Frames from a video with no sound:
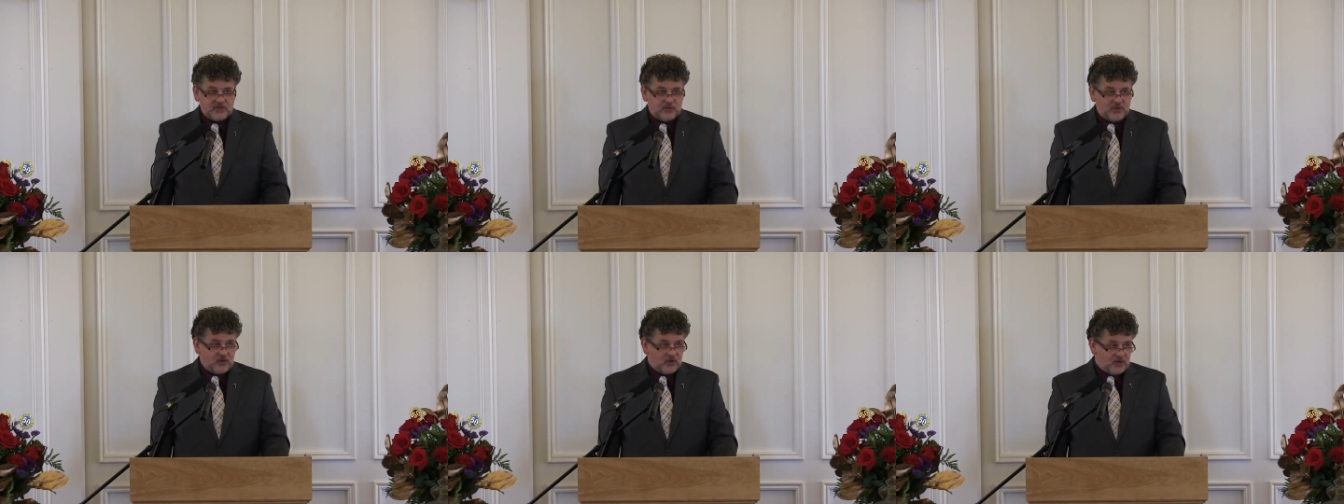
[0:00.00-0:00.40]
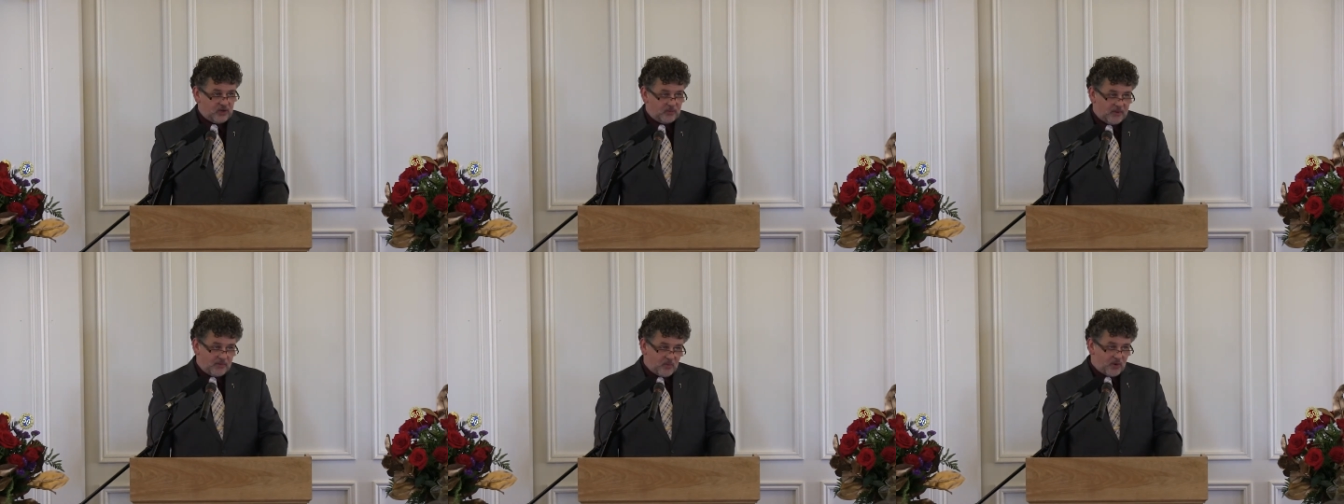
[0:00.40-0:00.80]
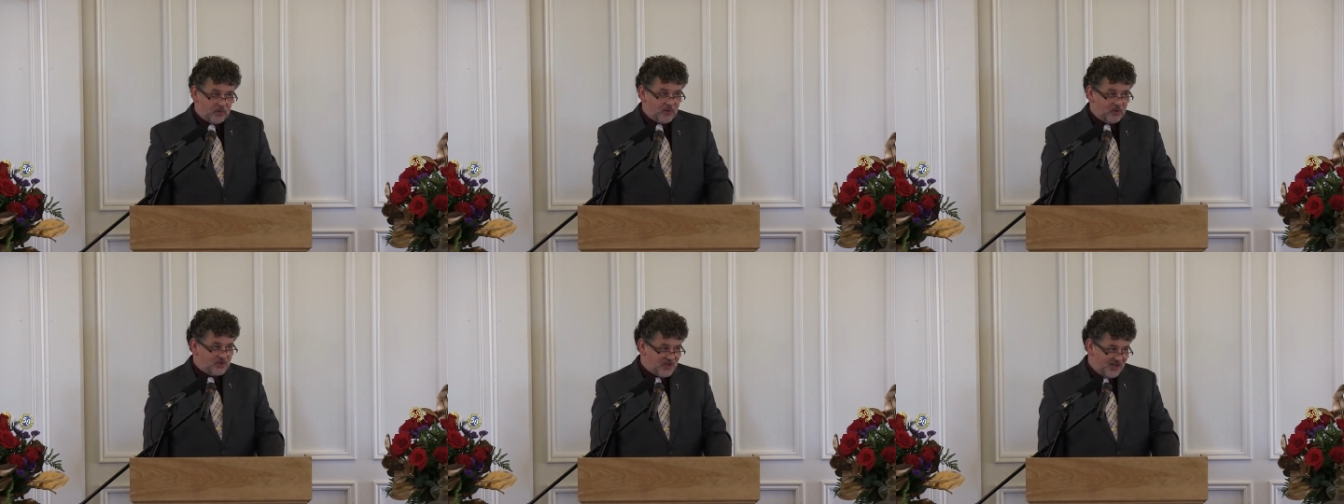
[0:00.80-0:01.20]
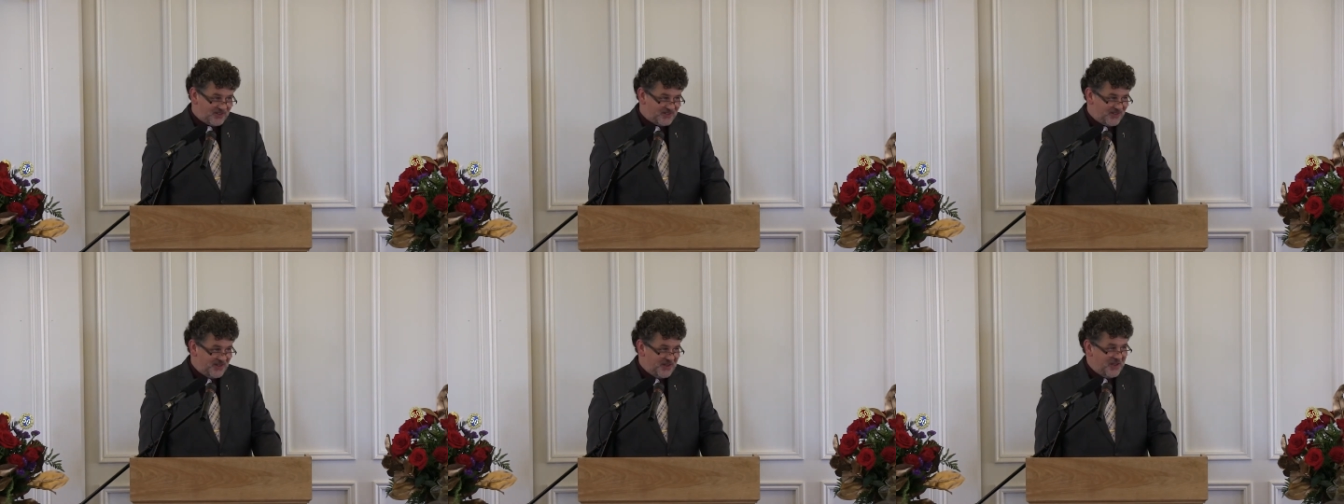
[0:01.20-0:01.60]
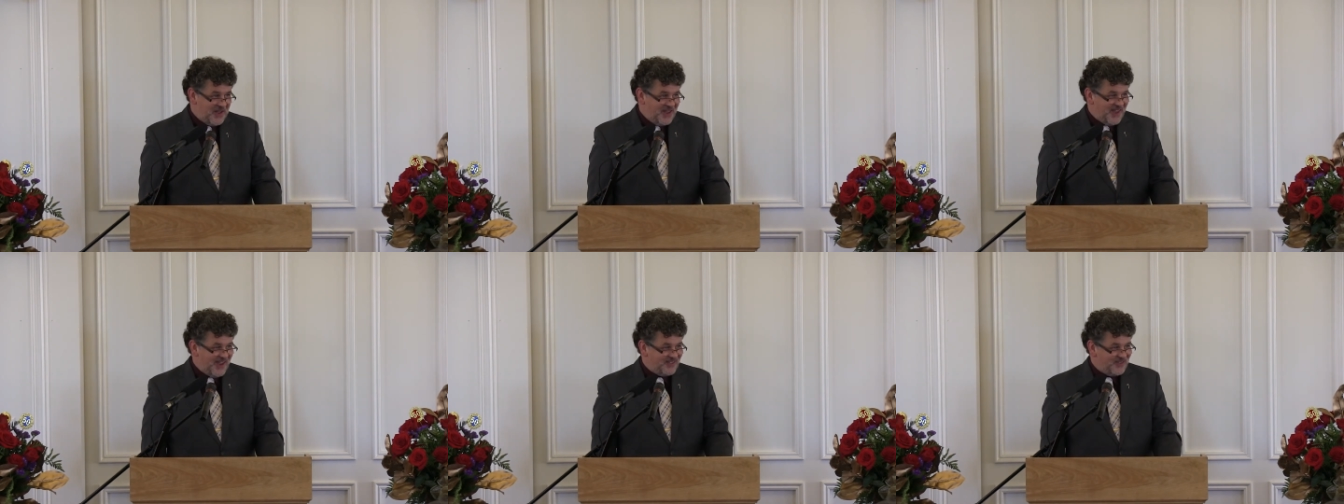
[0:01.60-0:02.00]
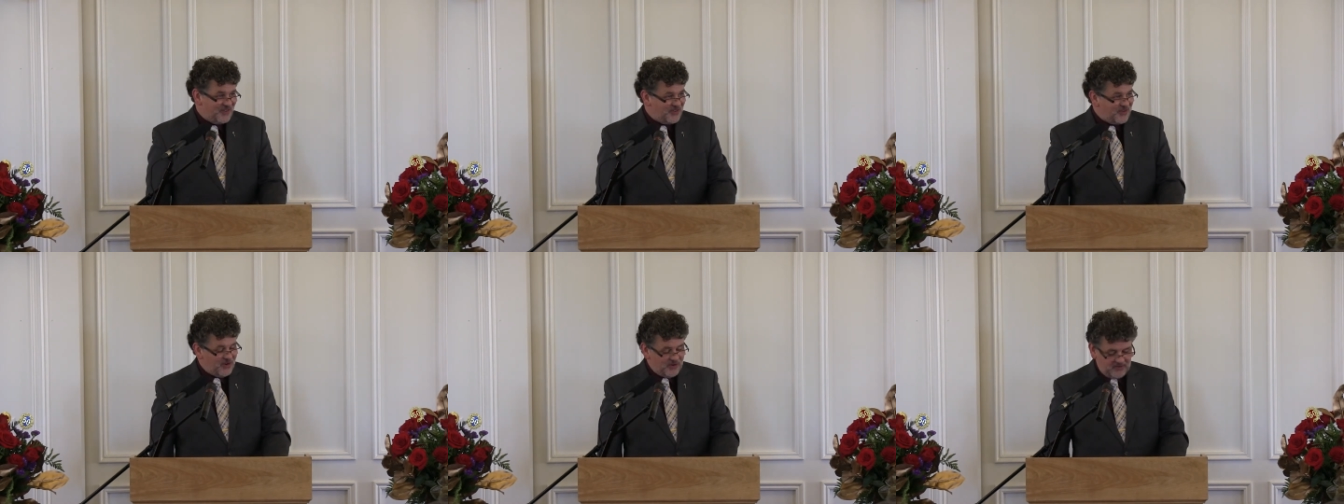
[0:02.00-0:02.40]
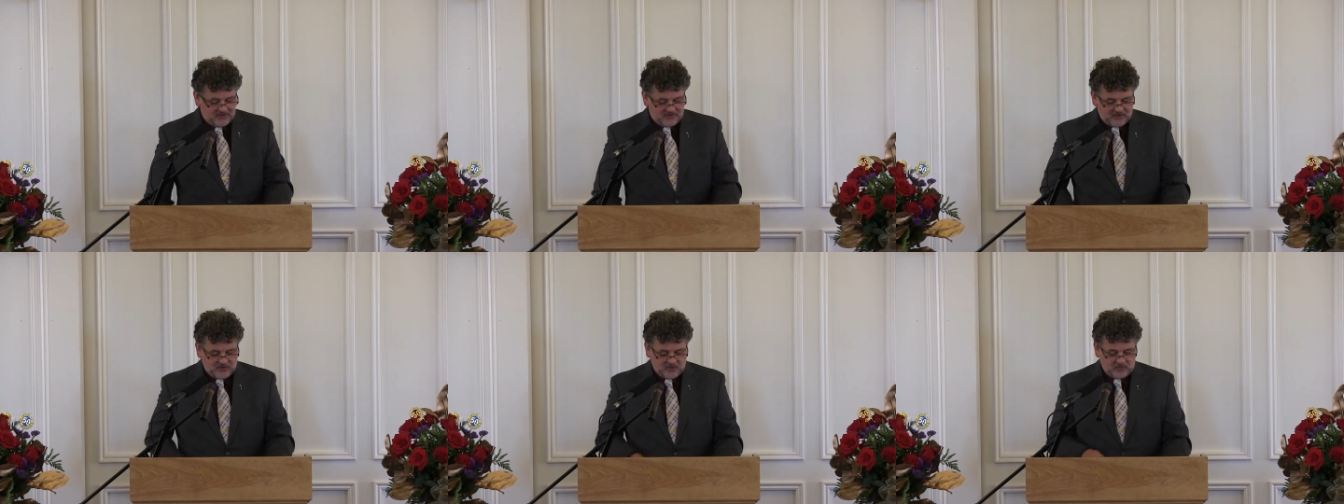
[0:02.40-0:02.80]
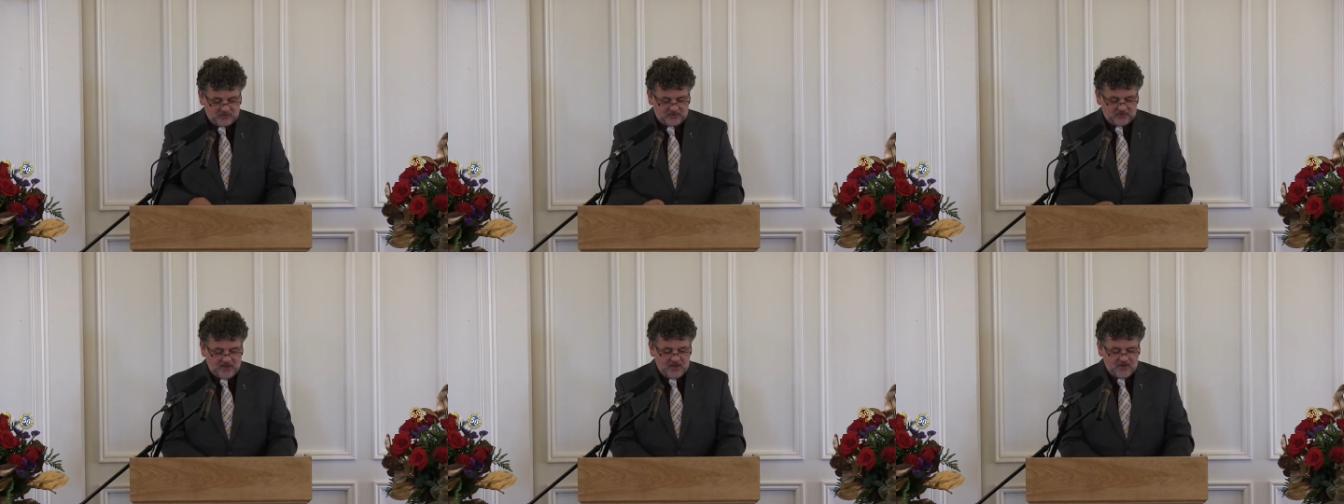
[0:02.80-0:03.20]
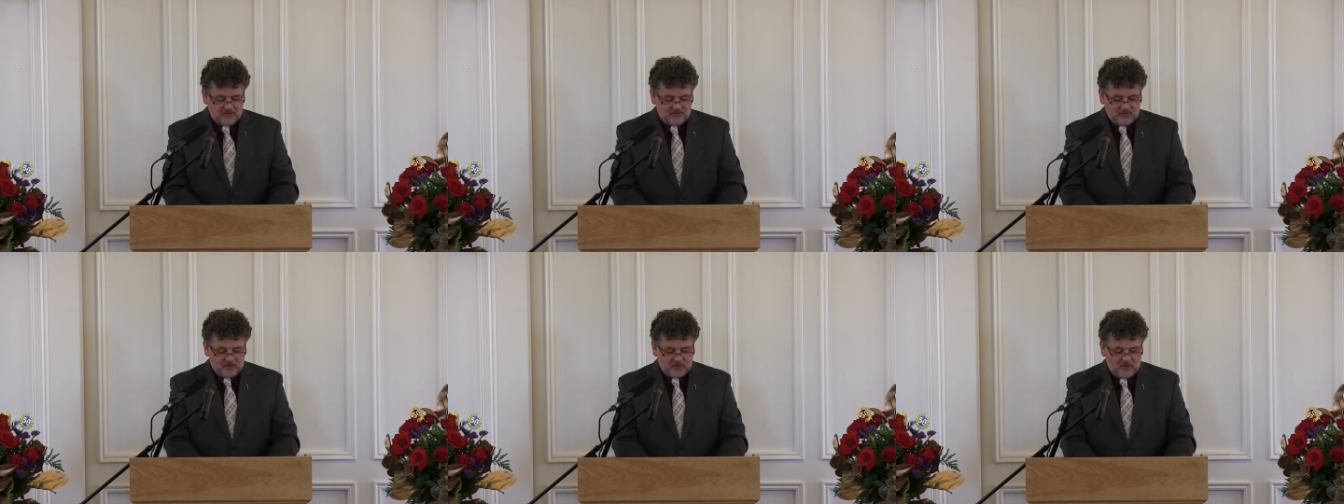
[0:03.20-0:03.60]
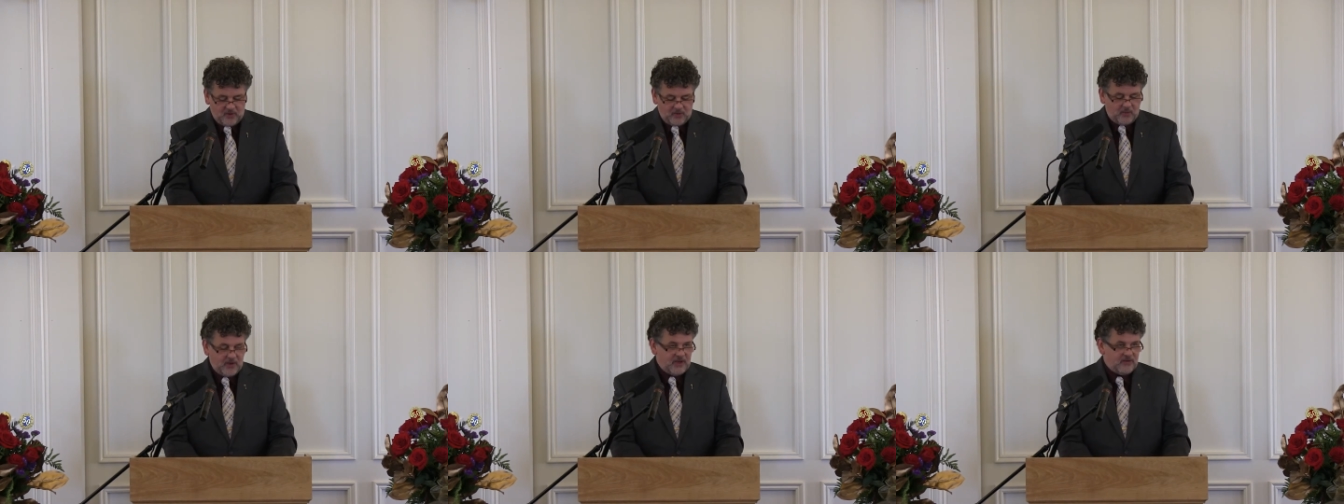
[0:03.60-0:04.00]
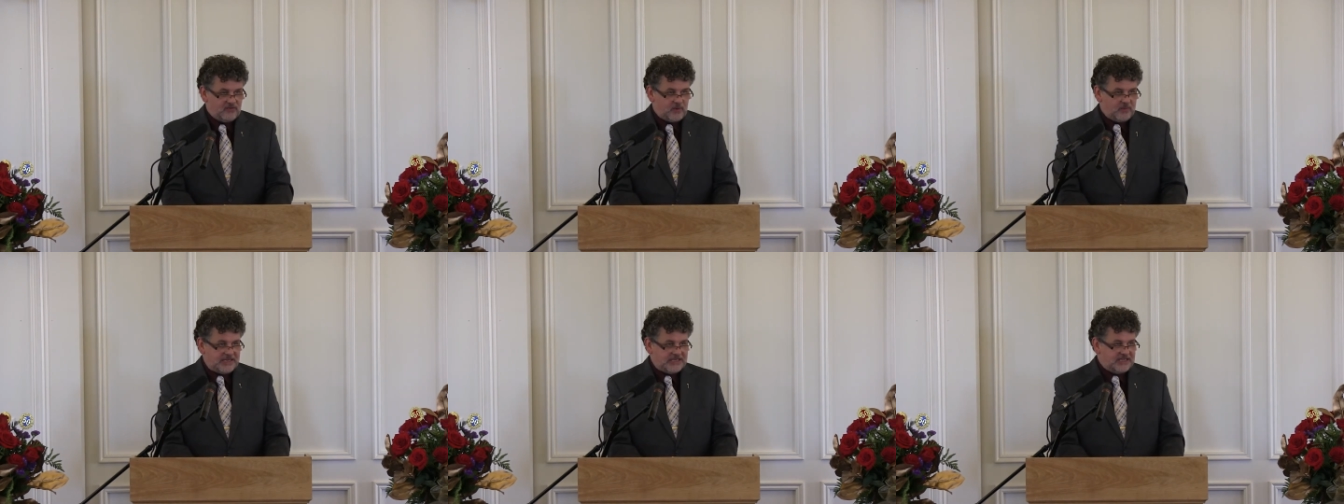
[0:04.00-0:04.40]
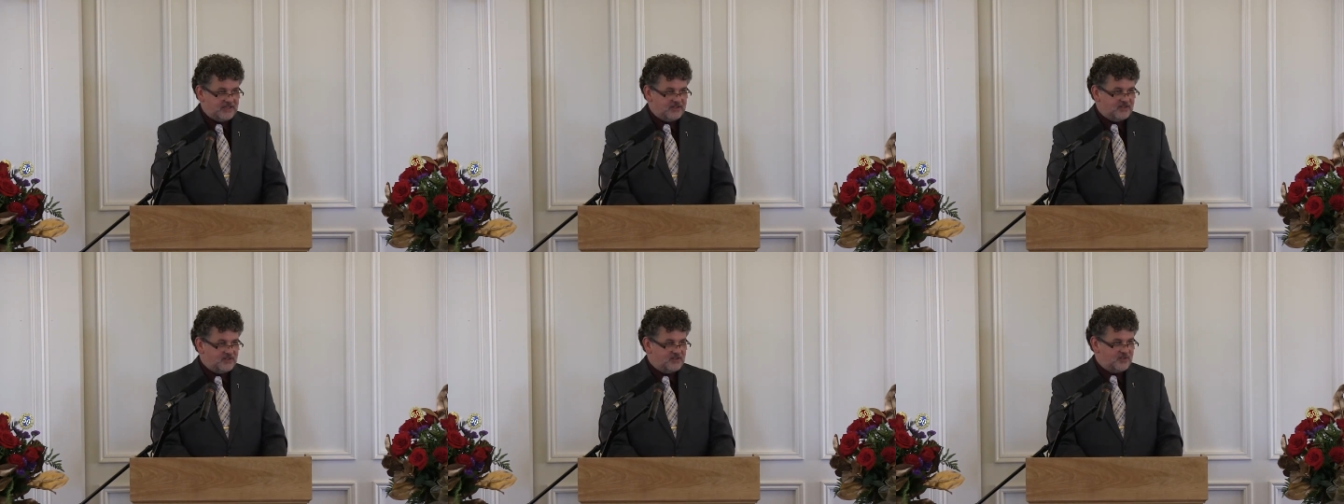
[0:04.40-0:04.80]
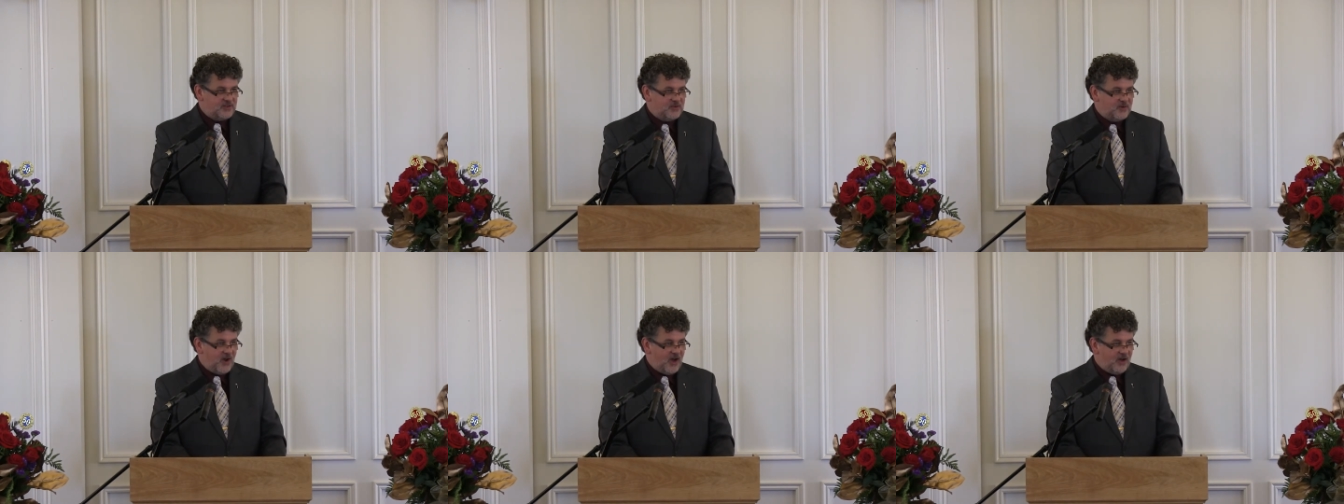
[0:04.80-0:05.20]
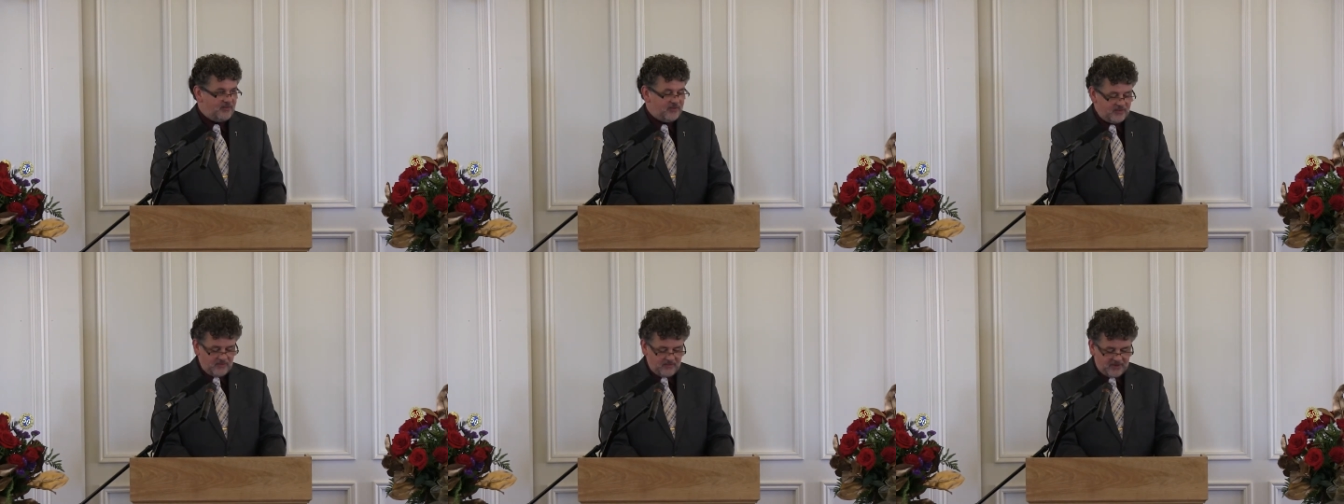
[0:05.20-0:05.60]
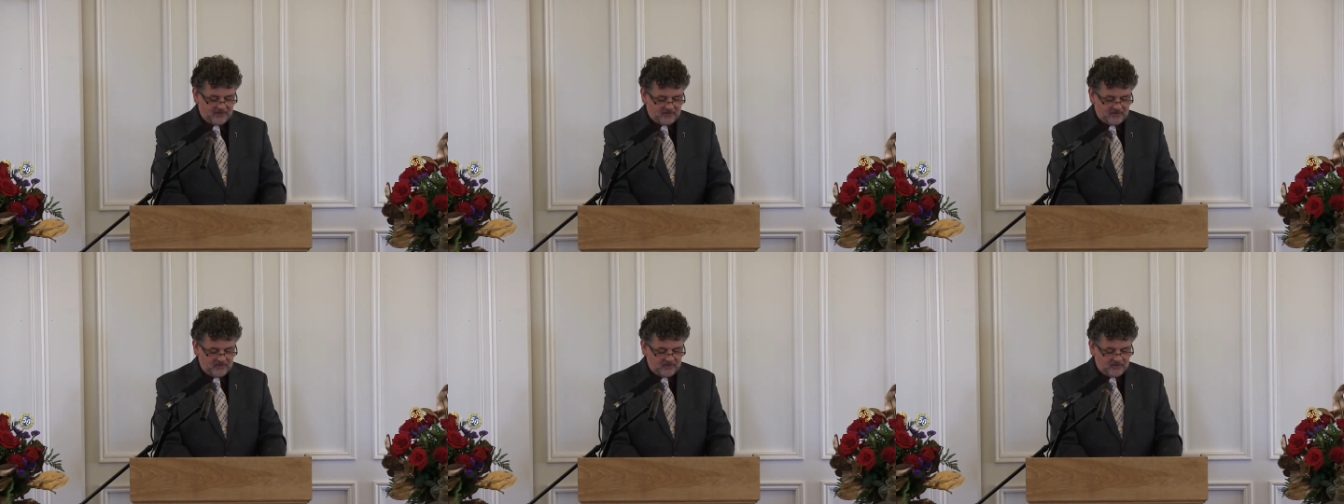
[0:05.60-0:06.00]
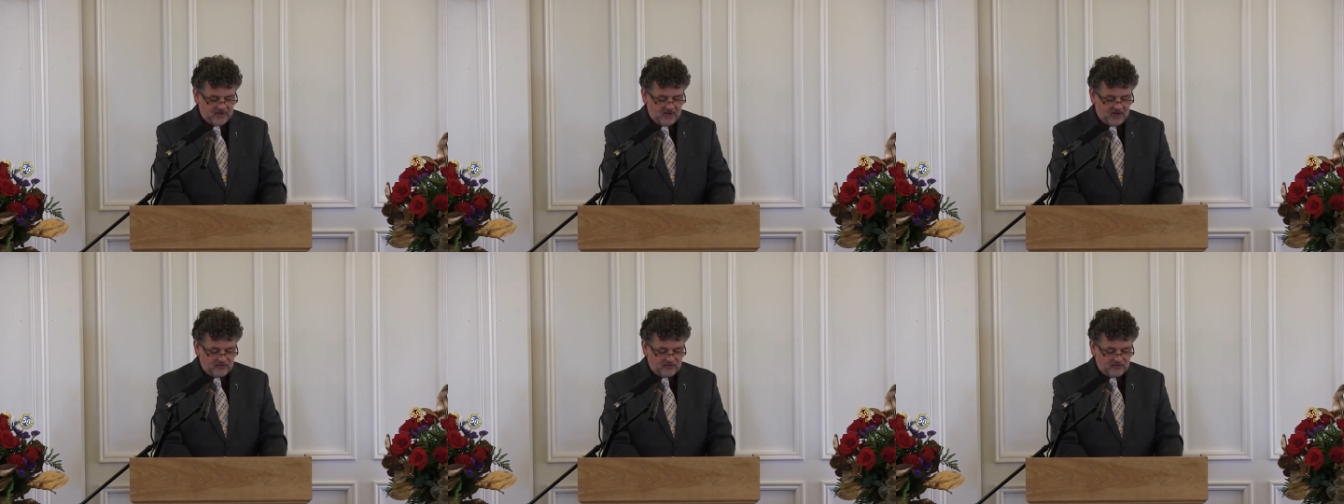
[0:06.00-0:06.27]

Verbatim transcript: You'll hear a little bit more about Jesse at the service, who's flown all the way from England to offer the message,